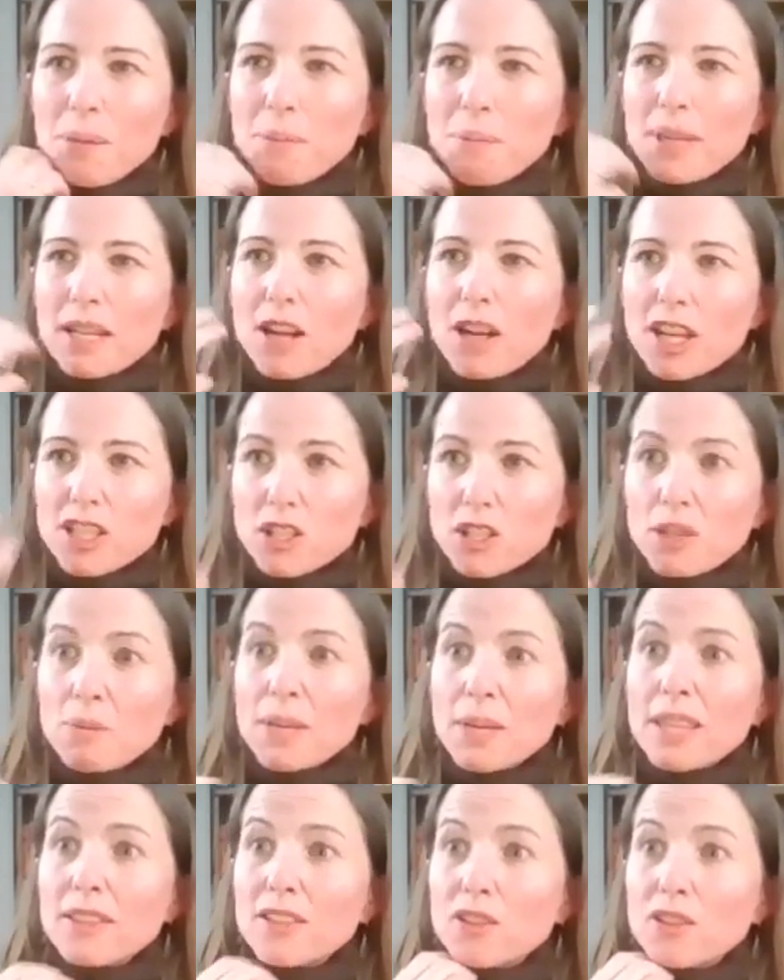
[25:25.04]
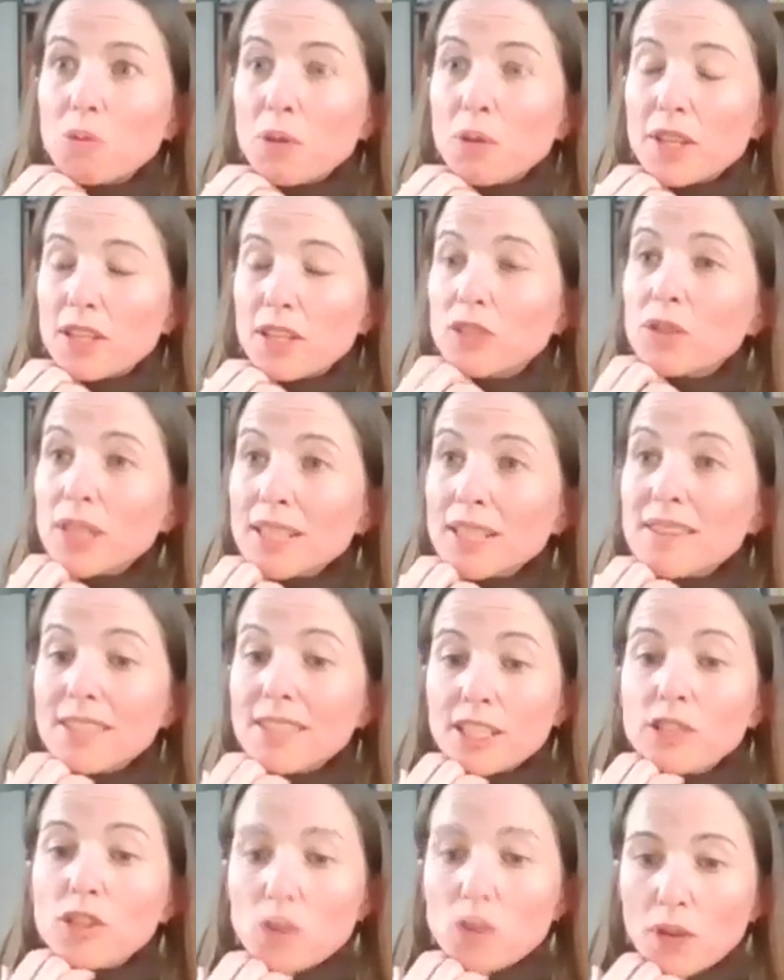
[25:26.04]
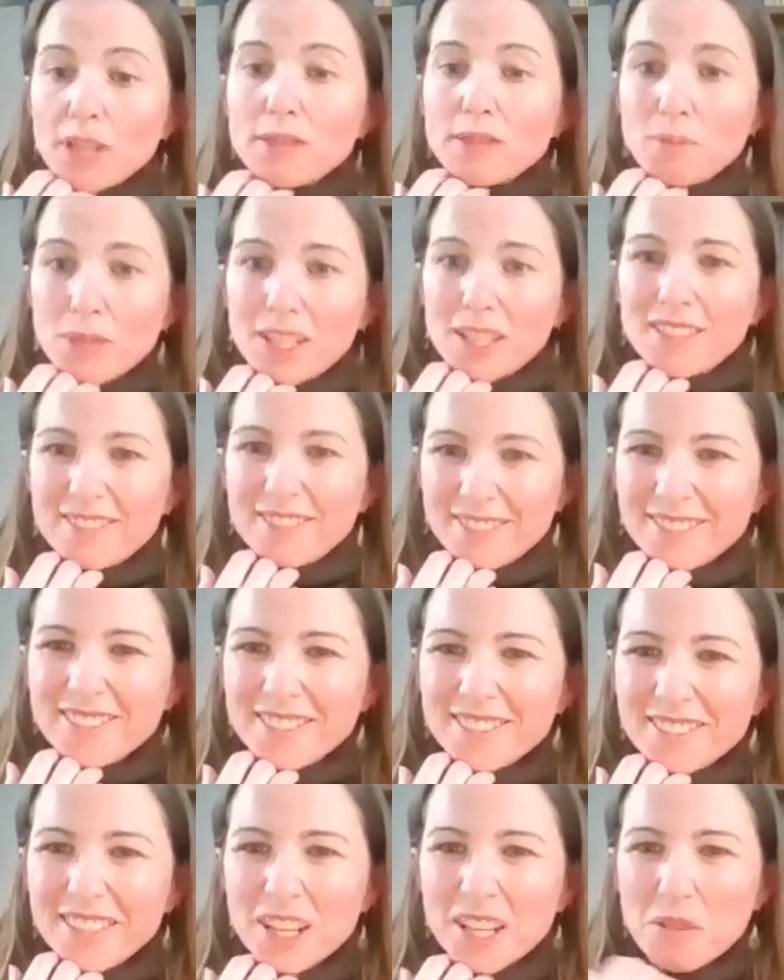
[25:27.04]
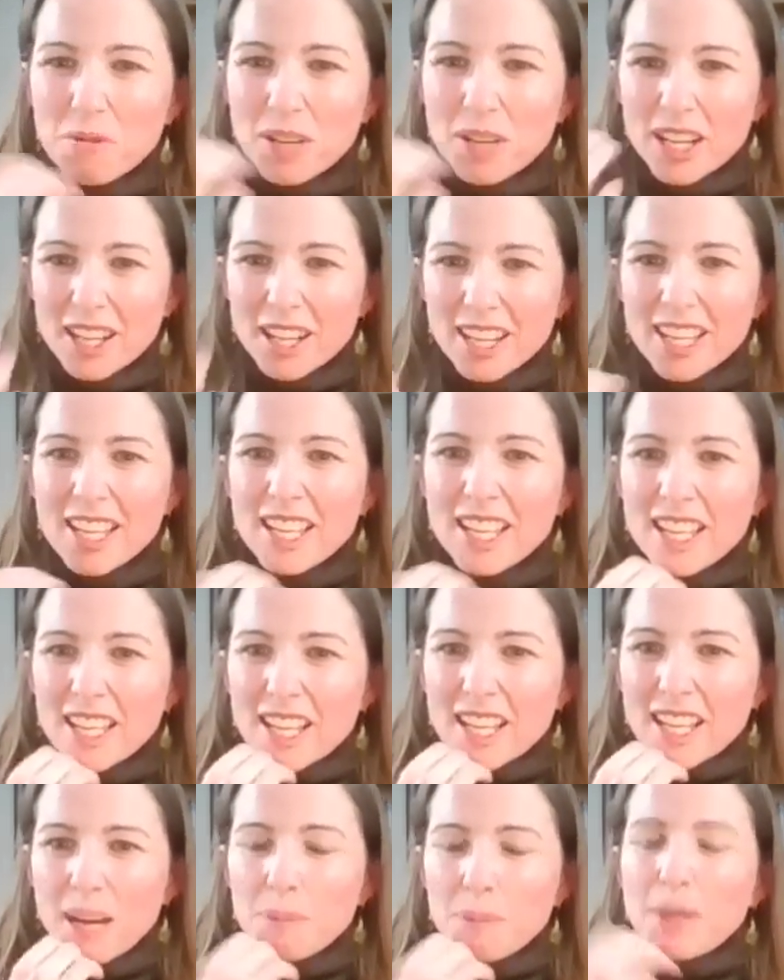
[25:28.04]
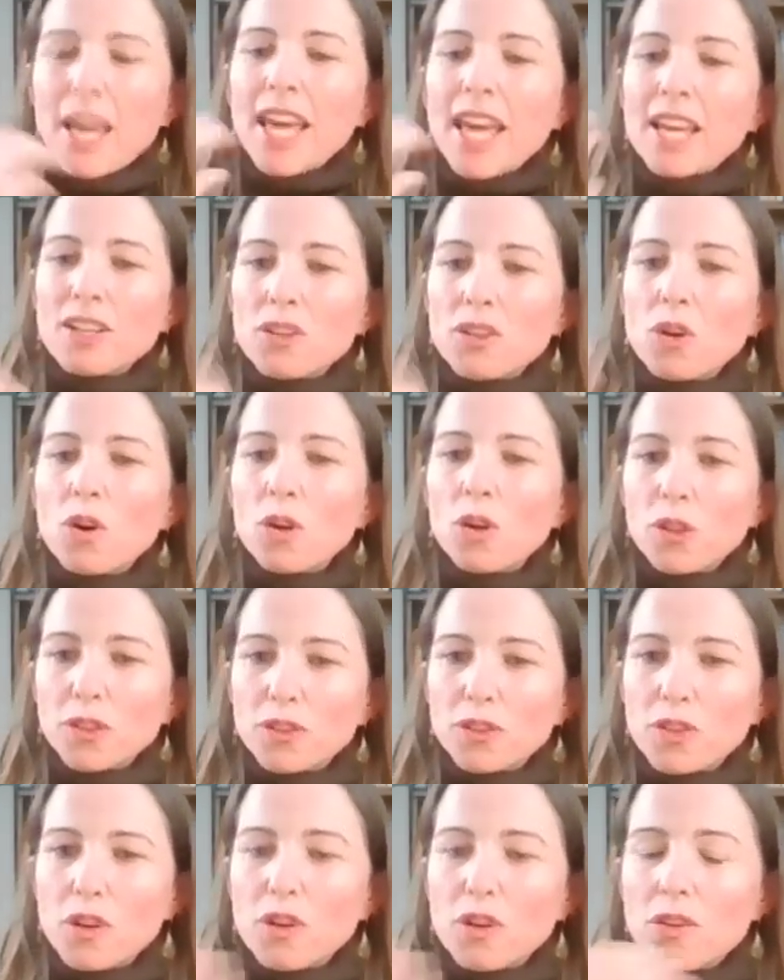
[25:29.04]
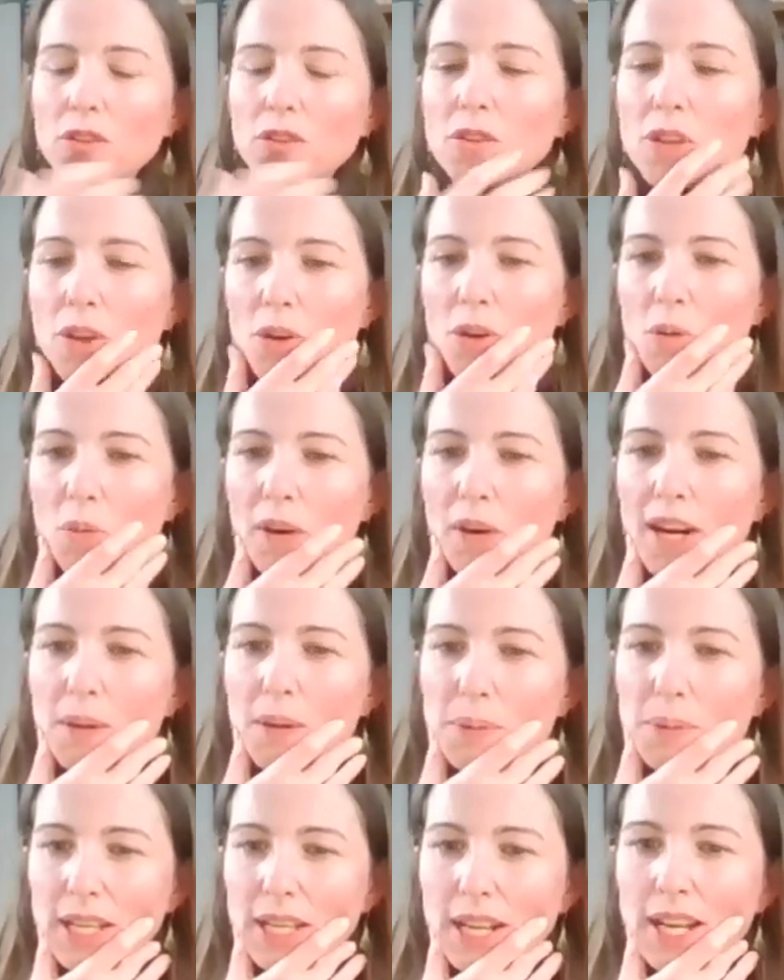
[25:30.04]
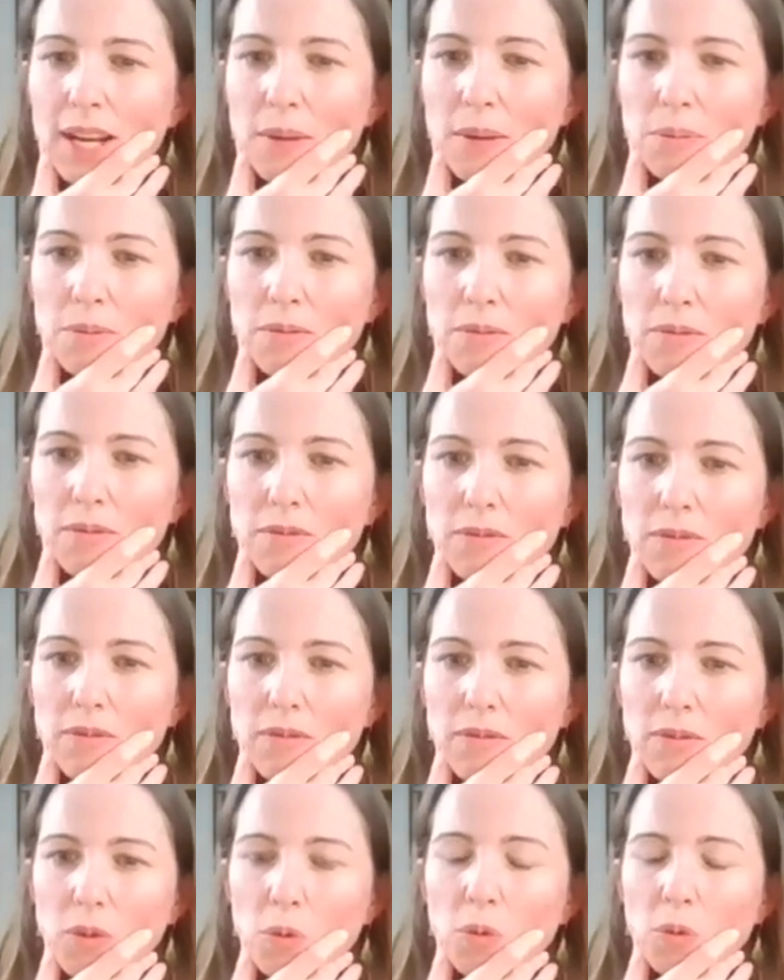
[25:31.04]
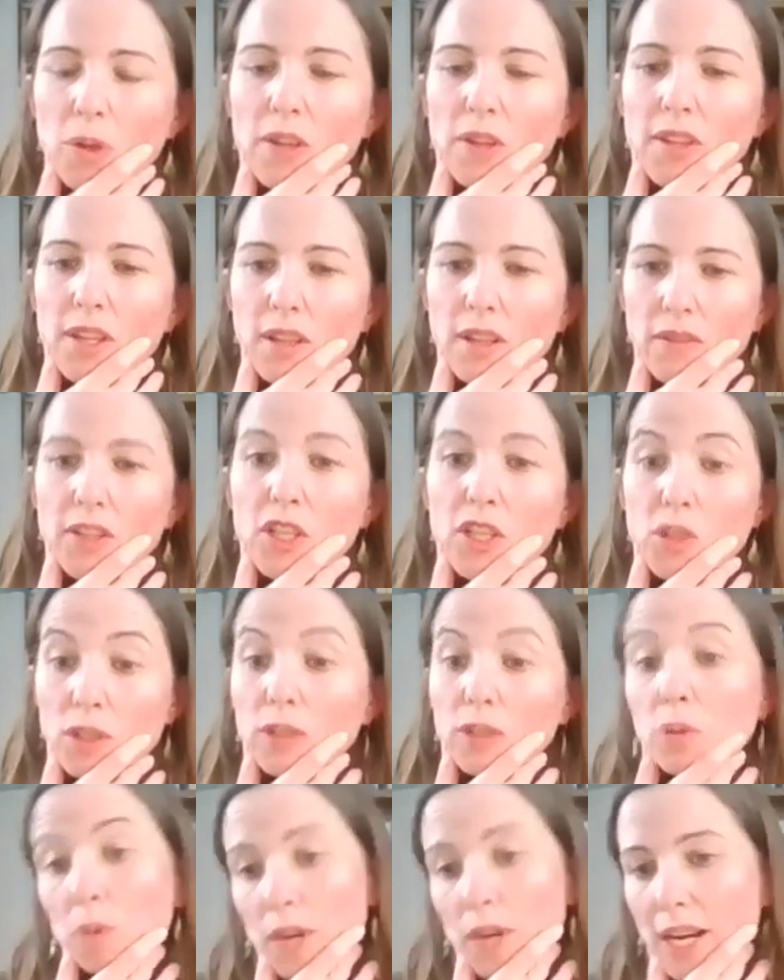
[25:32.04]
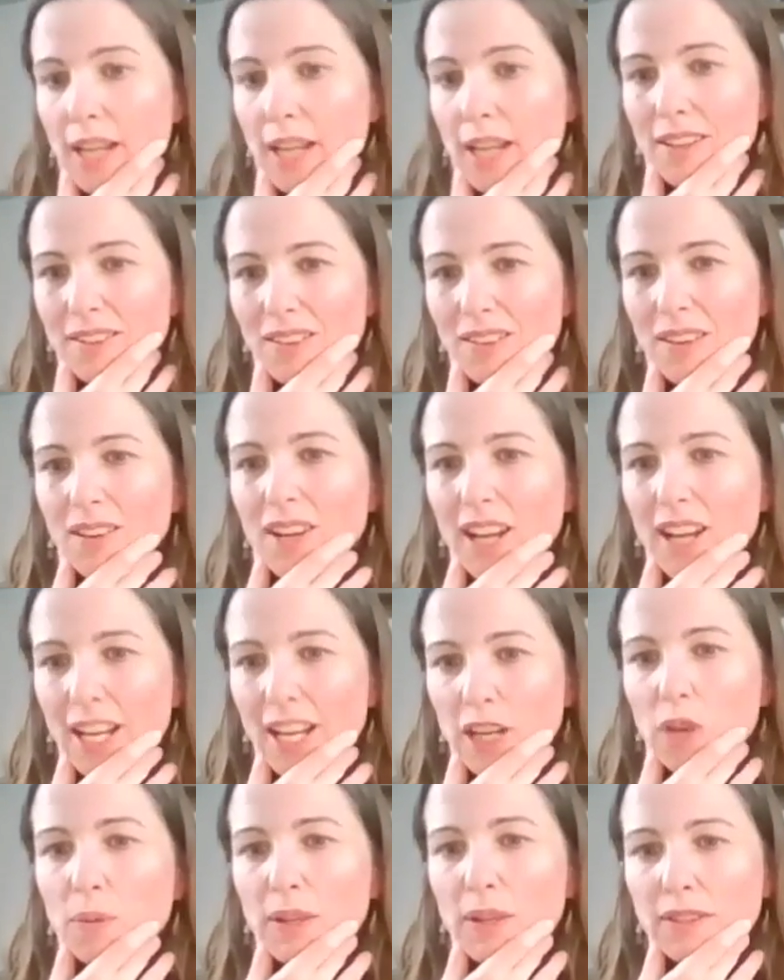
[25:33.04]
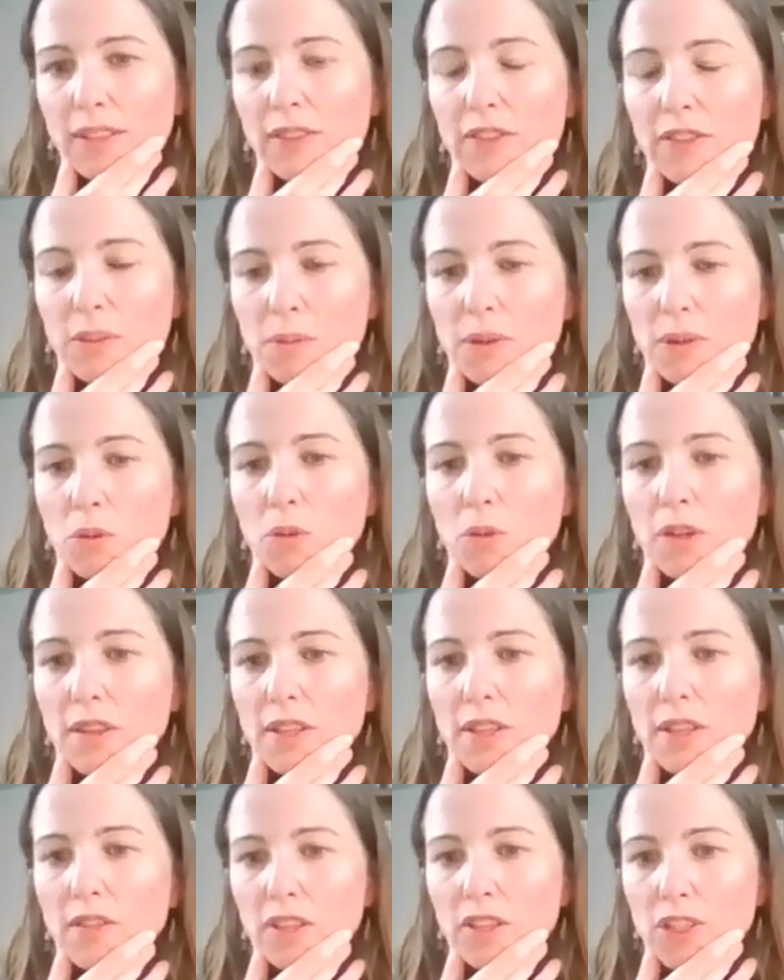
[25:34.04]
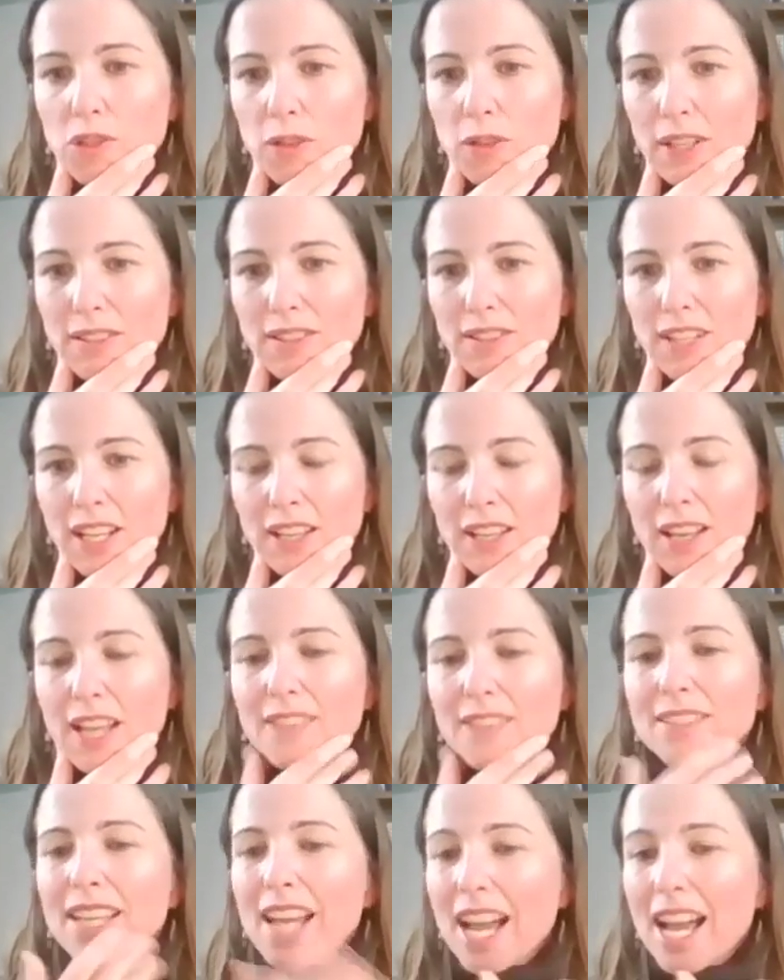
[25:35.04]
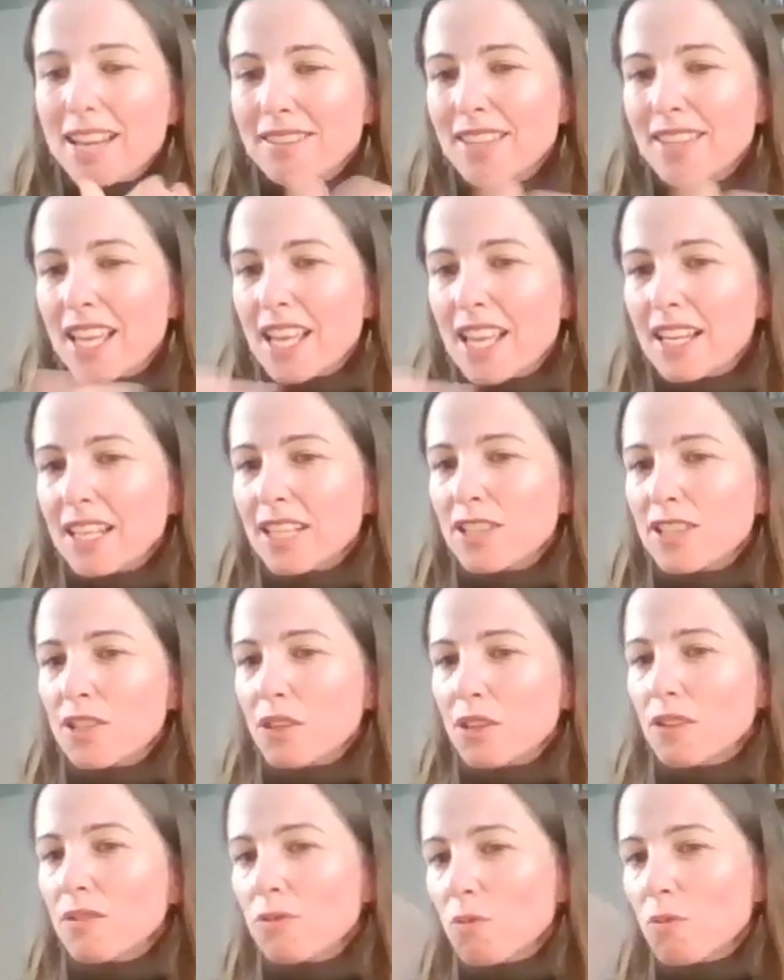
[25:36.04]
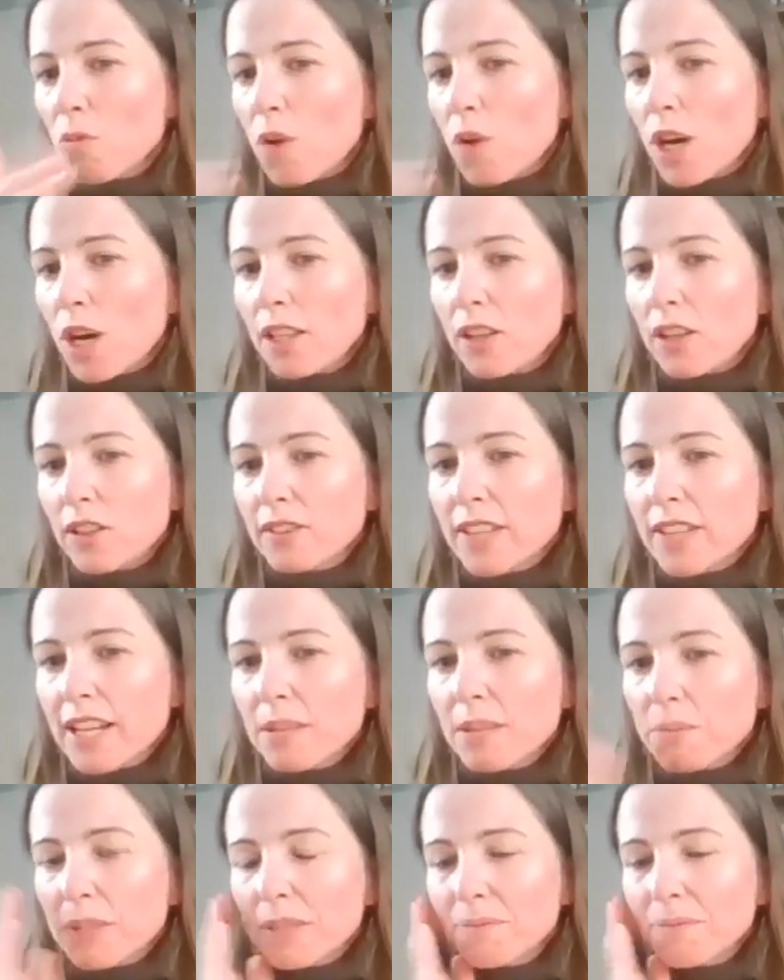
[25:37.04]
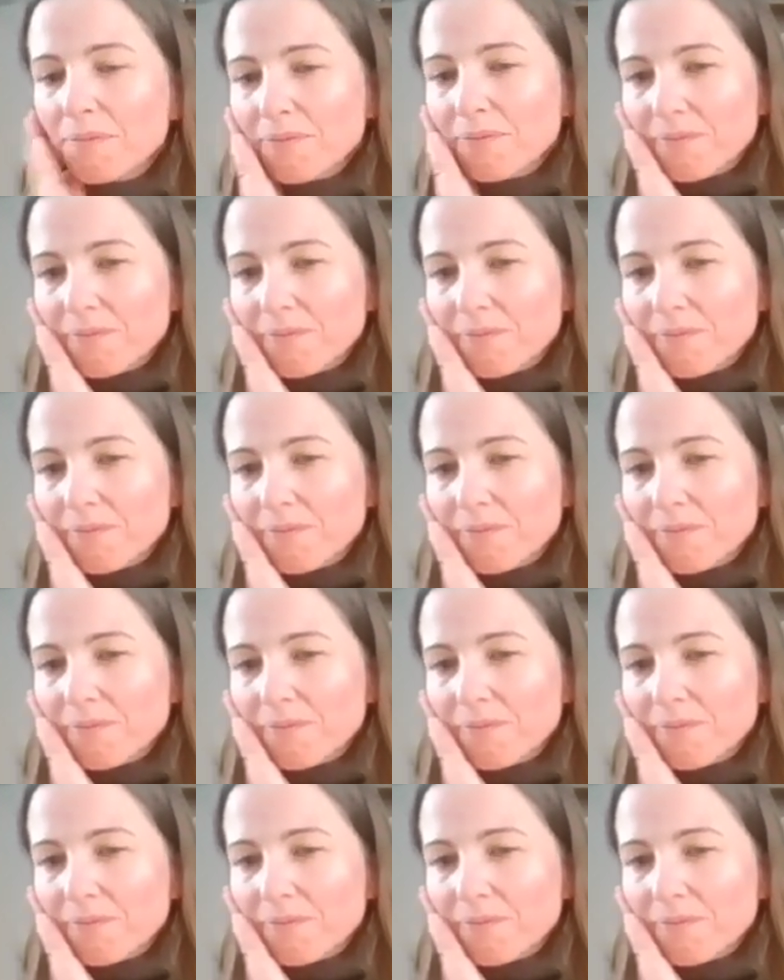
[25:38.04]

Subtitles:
pedagogical methods where the students need to trust me, right? Where and also where I become worthy of their trust, where I know myself to be worthy of their trust as they need to walk alongside me.